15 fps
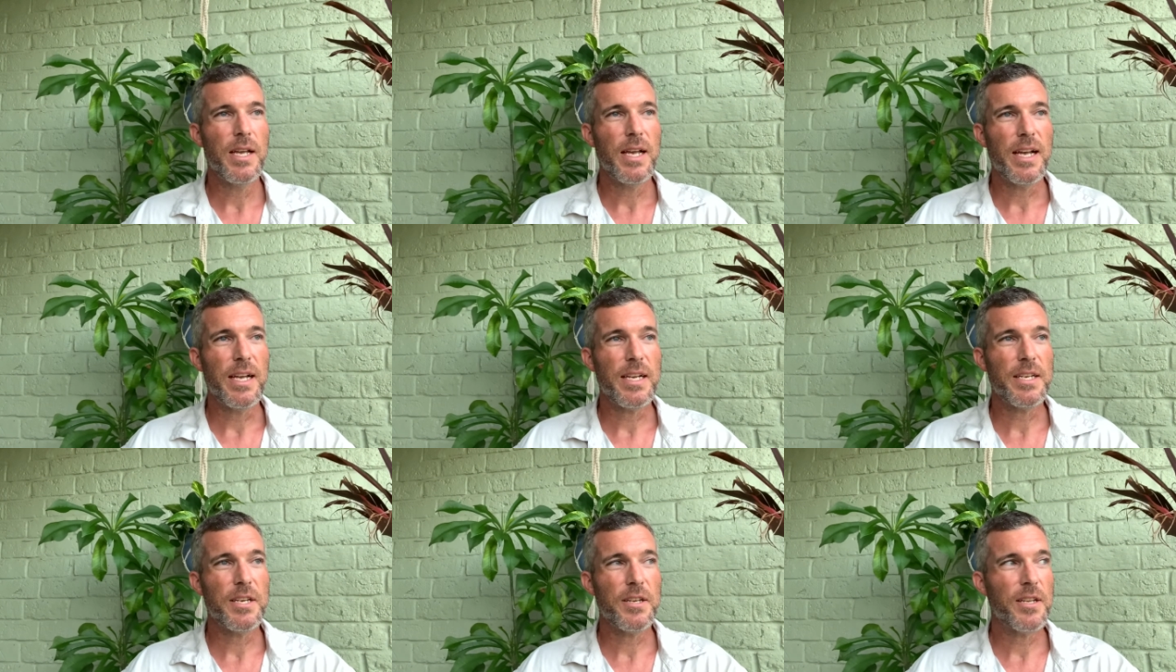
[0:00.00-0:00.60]

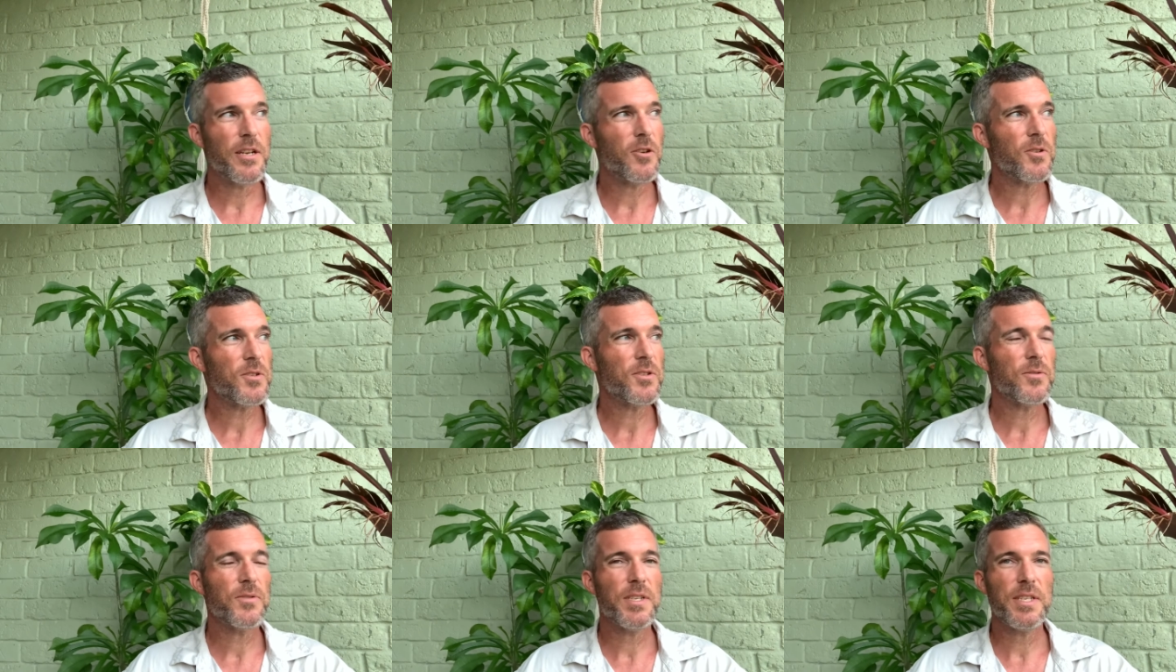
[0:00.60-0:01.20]
and it
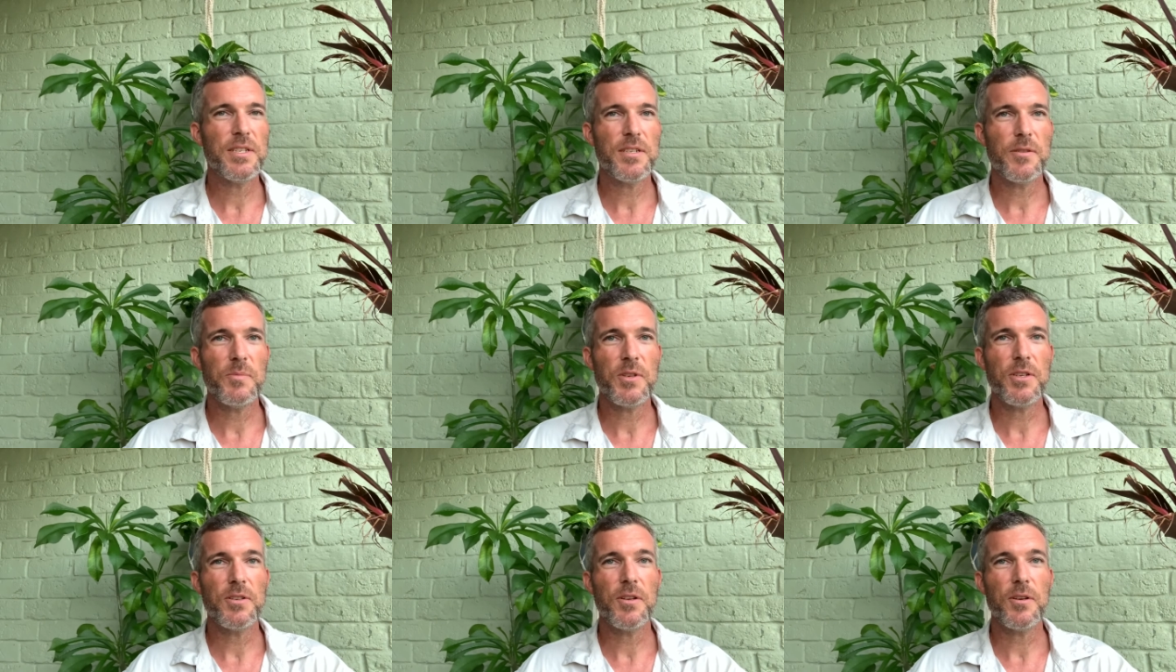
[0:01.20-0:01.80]
also needs to
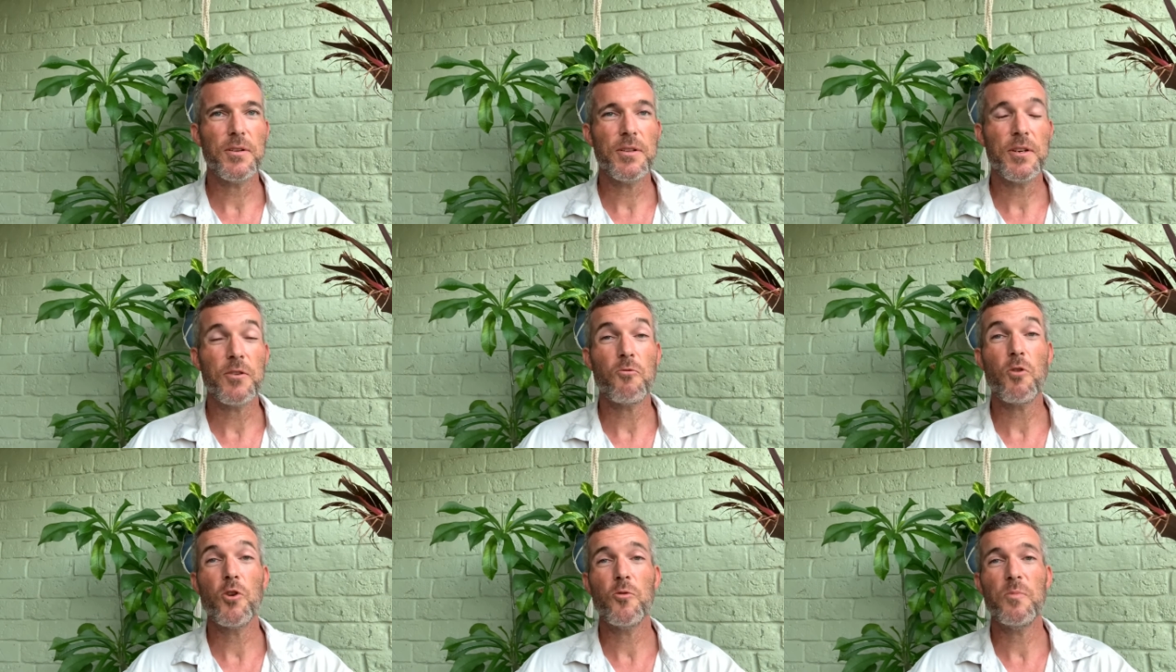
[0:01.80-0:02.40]
be an
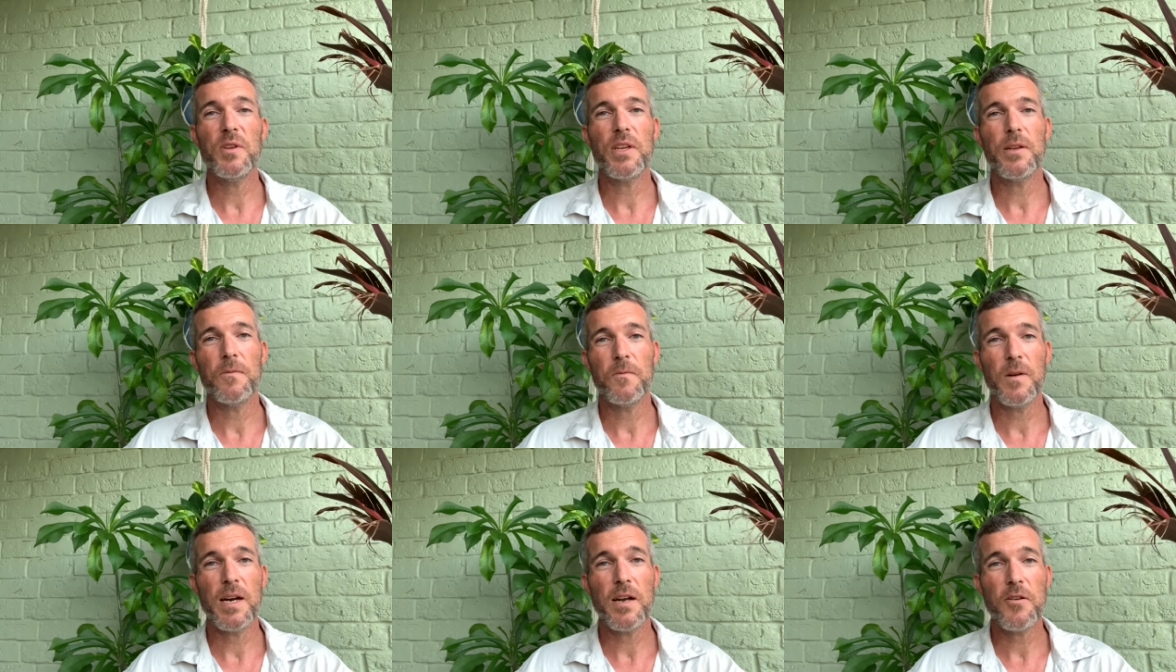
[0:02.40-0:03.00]
aerobic
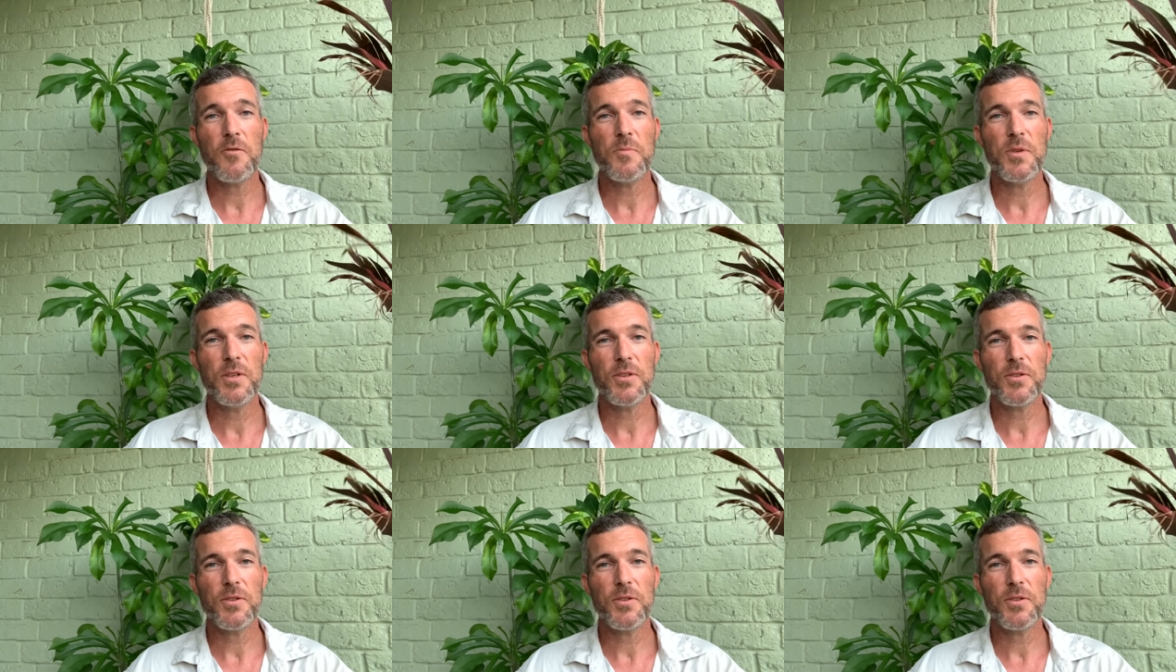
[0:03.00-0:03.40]
environment.